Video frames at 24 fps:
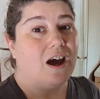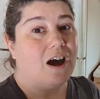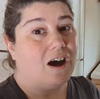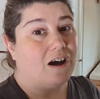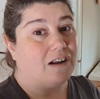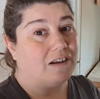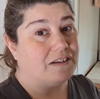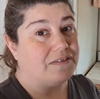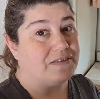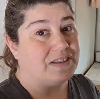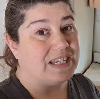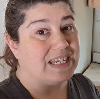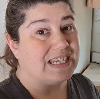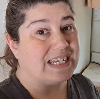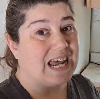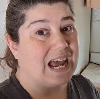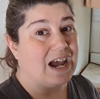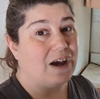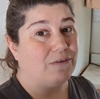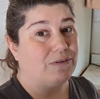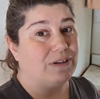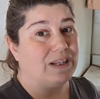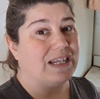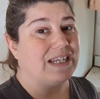all of these
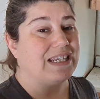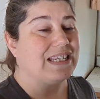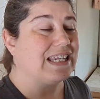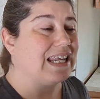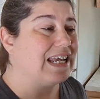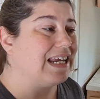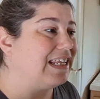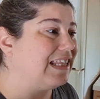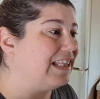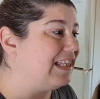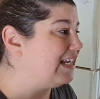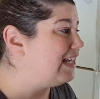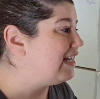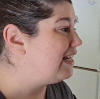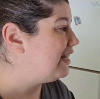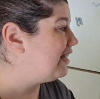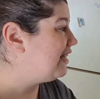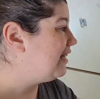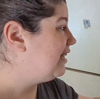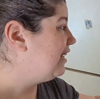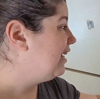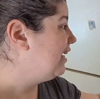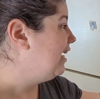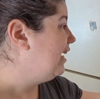outlets. Like,
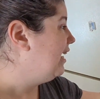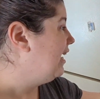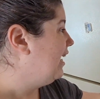this